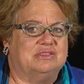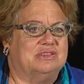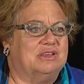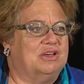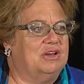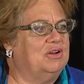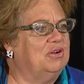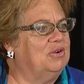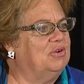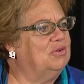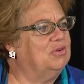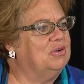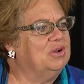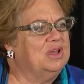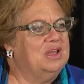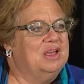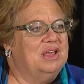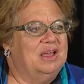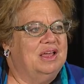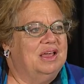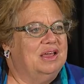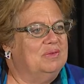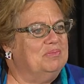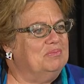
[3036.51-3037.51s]
So
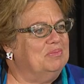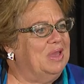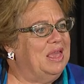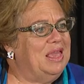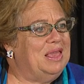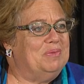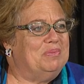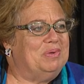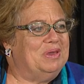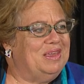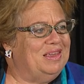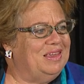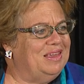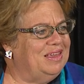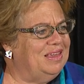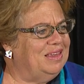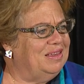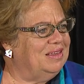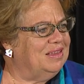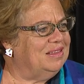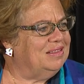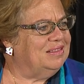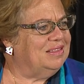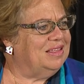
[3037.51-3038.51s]

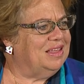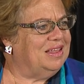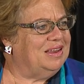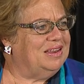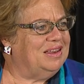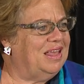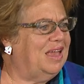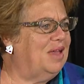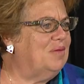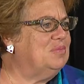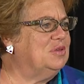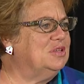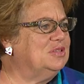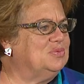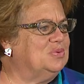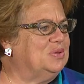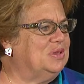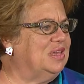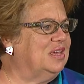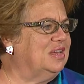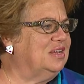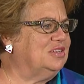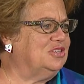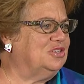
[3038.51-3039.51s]
maybe, and then that means we
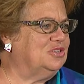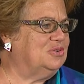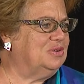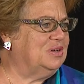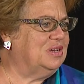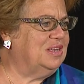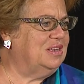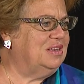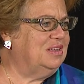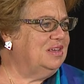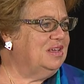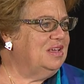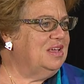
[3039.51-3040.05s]
can't do it.